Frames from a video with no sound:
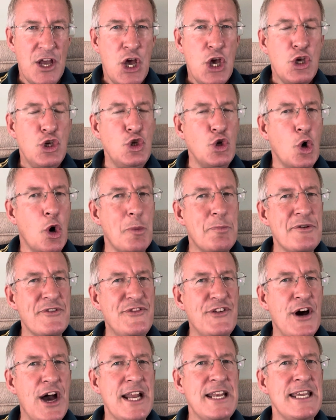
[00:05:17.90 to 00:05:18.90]
you're
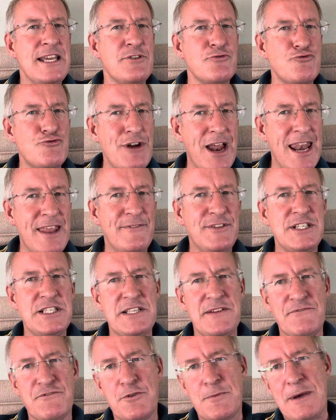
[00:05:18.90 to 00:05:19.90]
providing relevant
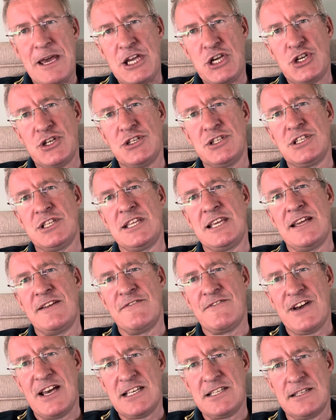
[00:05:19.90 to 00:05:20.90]
information to the
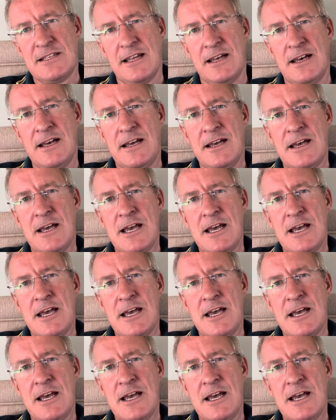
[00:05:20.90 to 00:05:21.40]
investor